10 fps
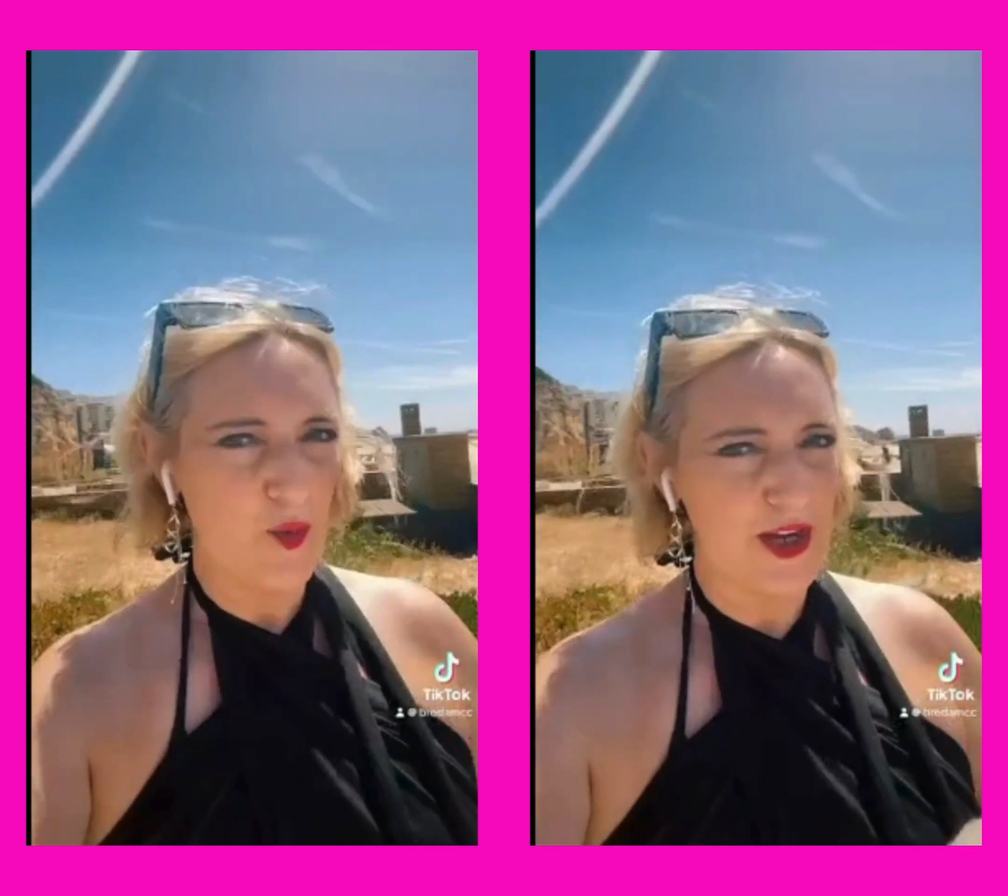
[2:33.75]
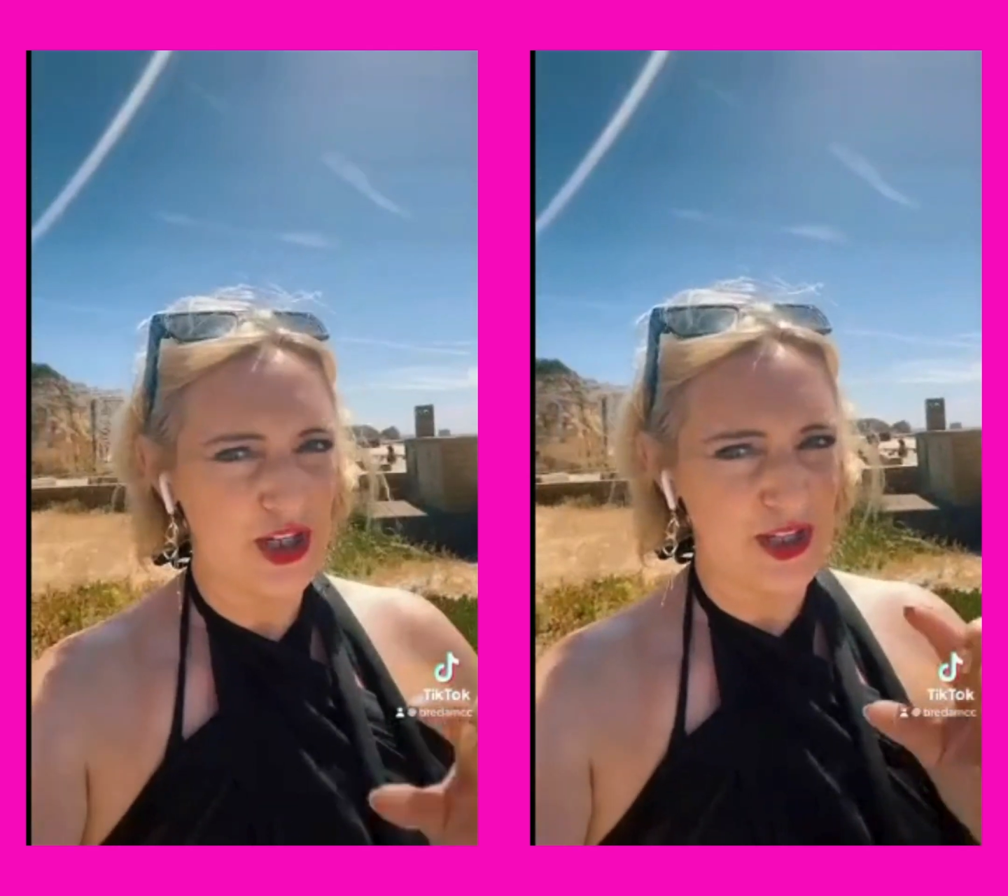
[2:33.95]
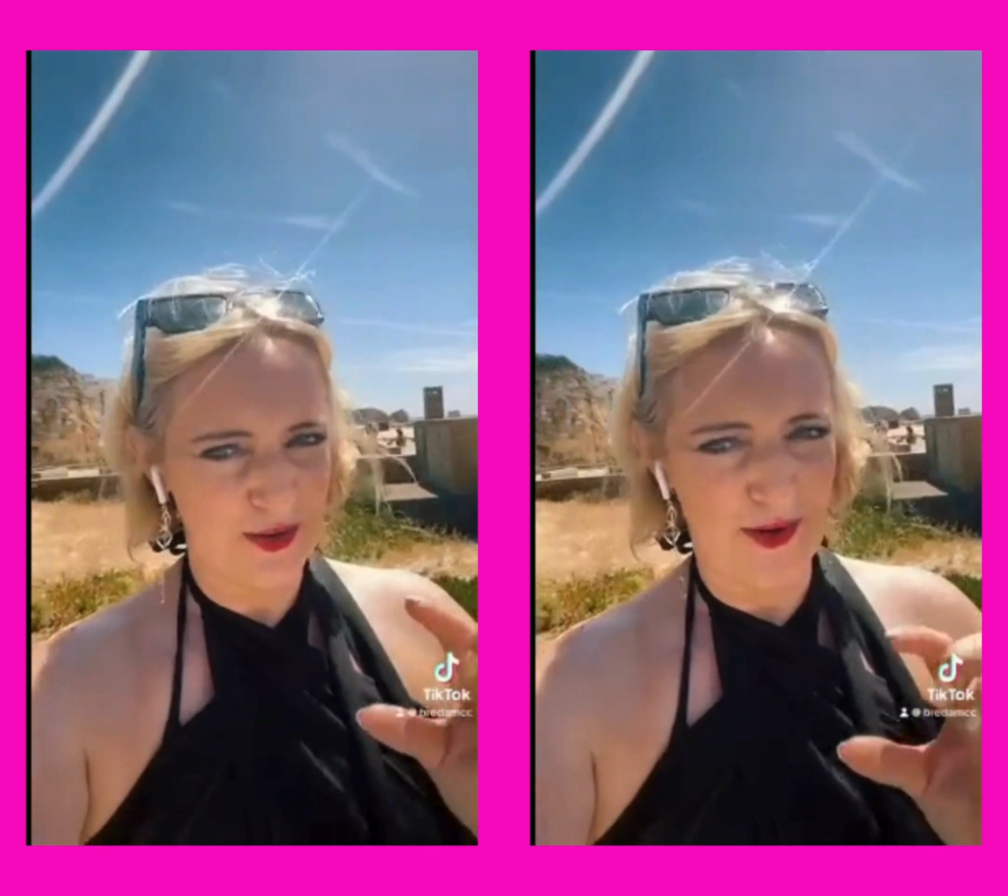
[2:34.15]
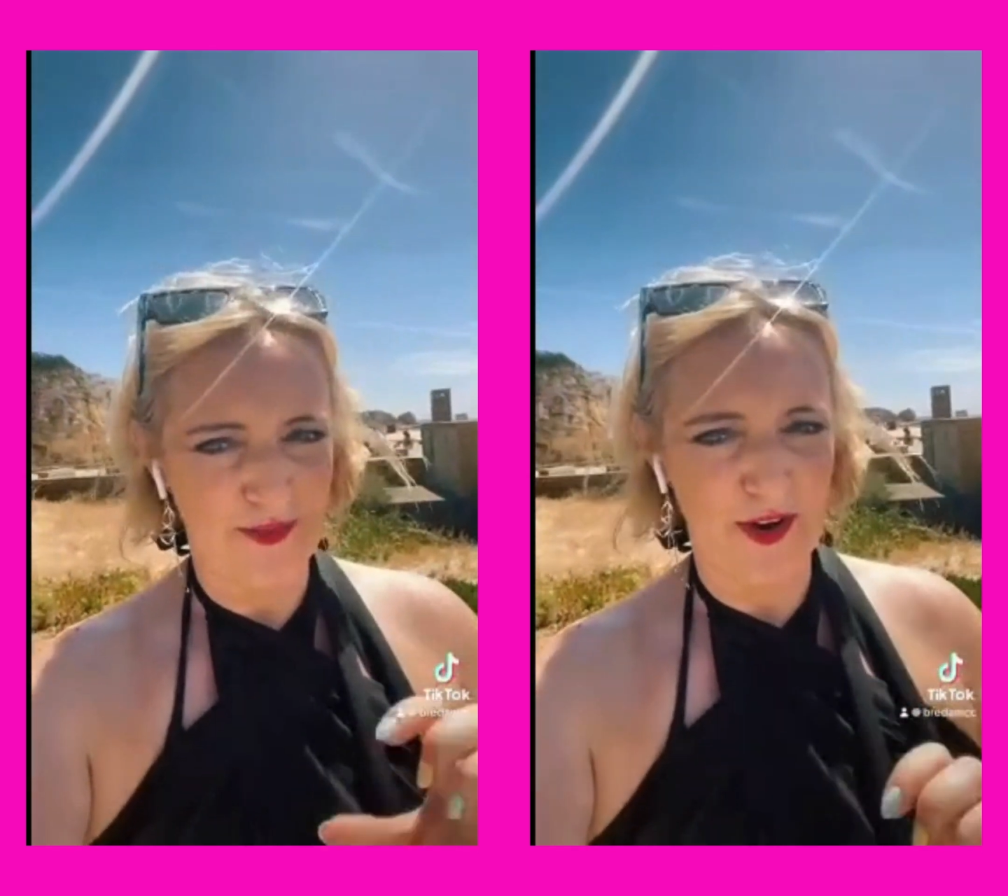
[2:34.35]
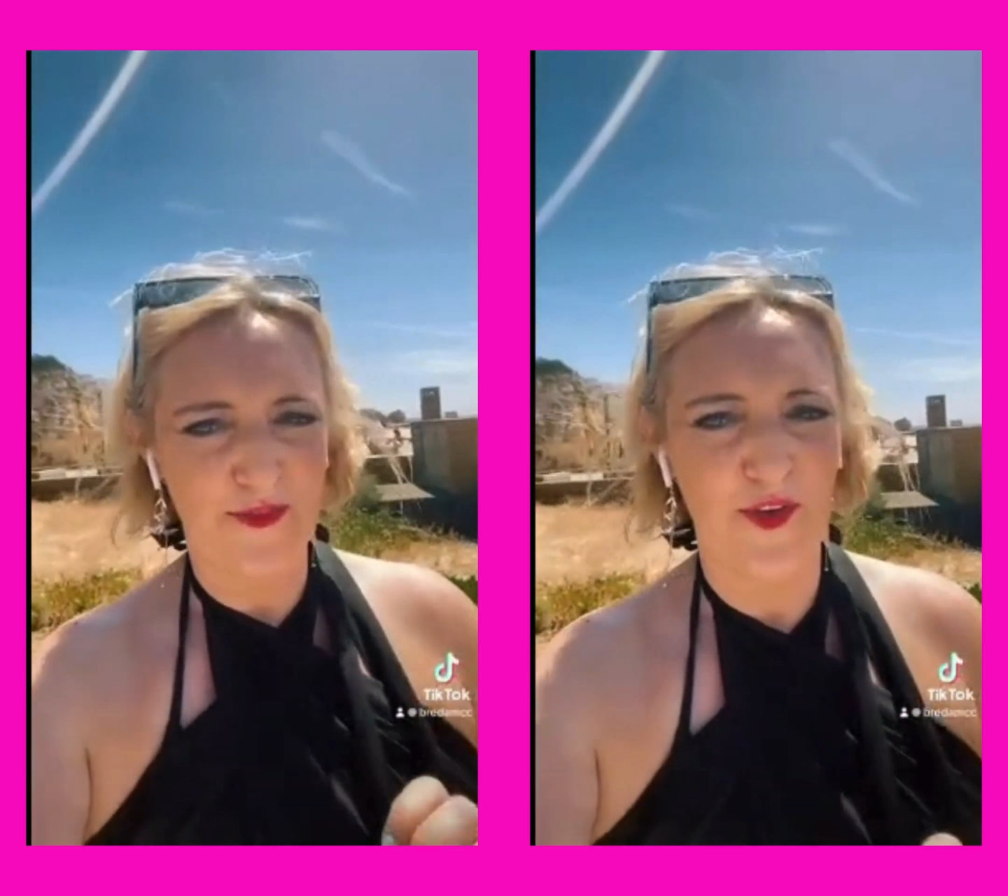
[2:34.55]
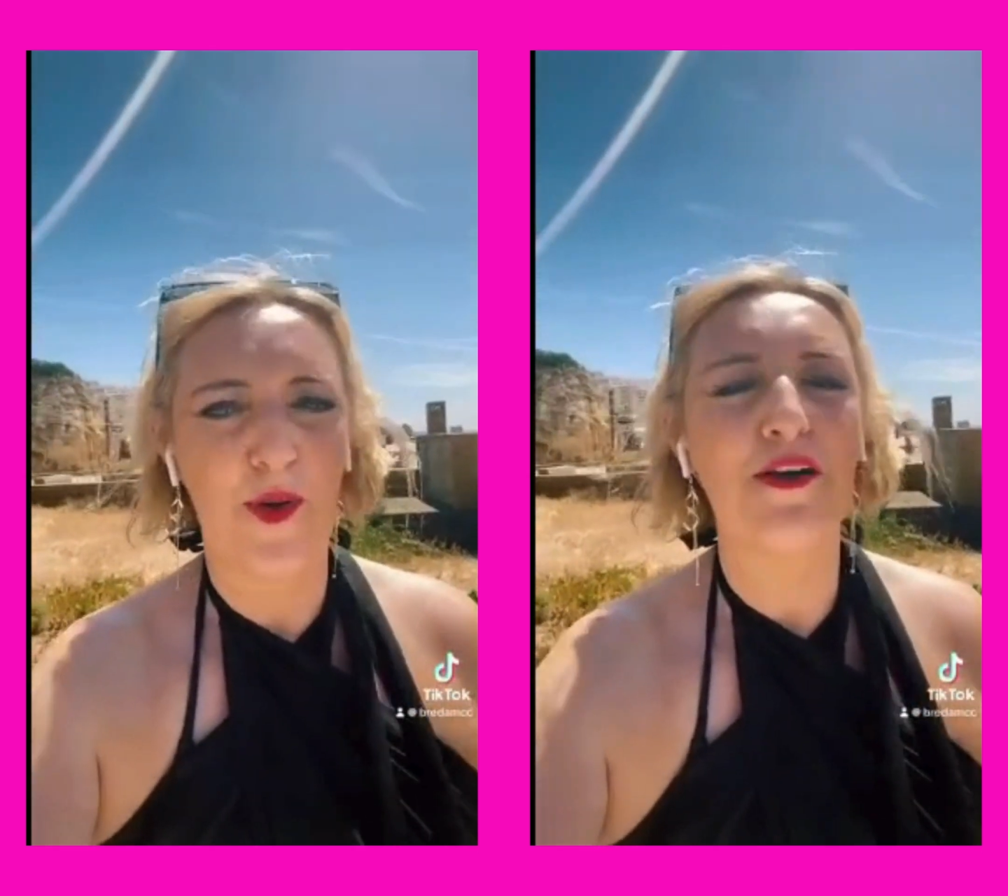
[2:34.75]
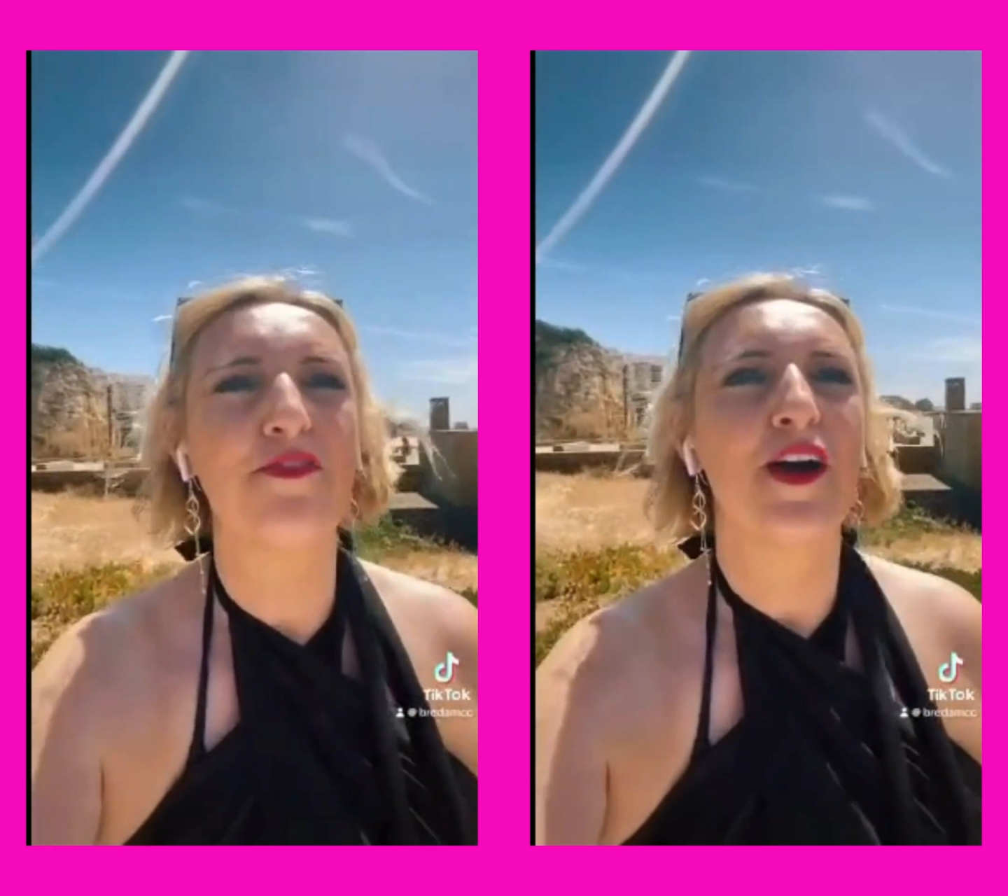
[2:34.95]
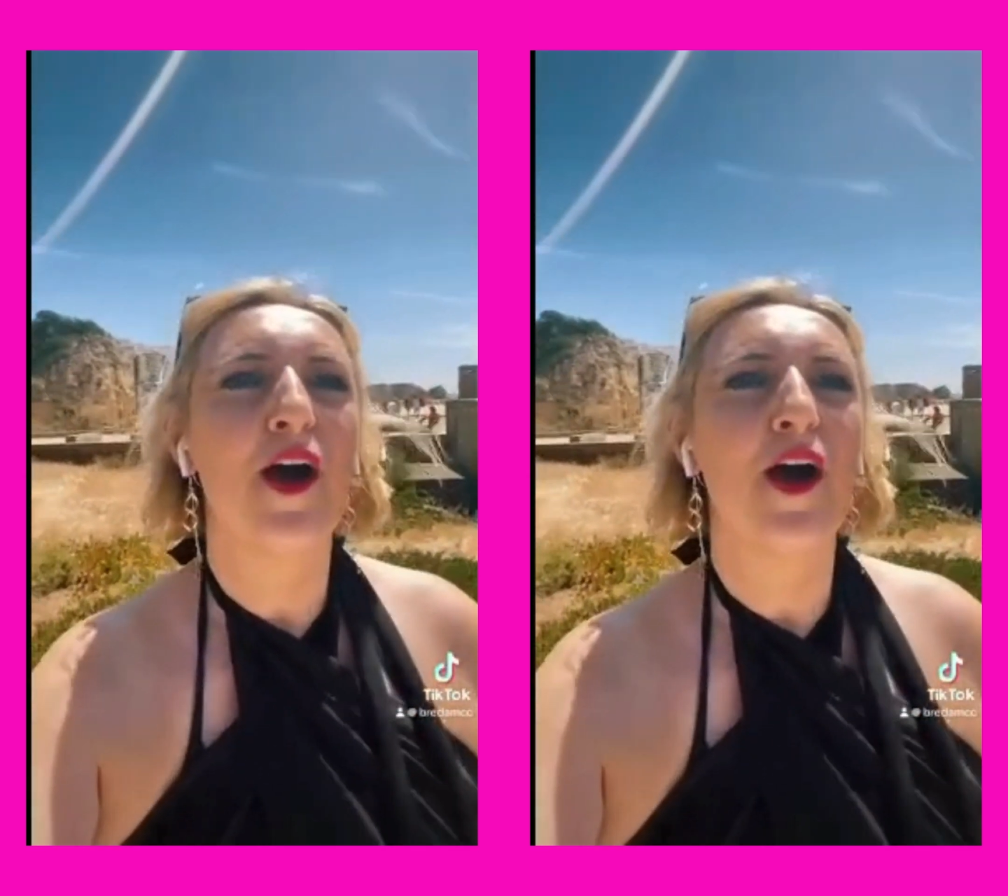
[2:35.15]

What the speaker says: which there are very few of,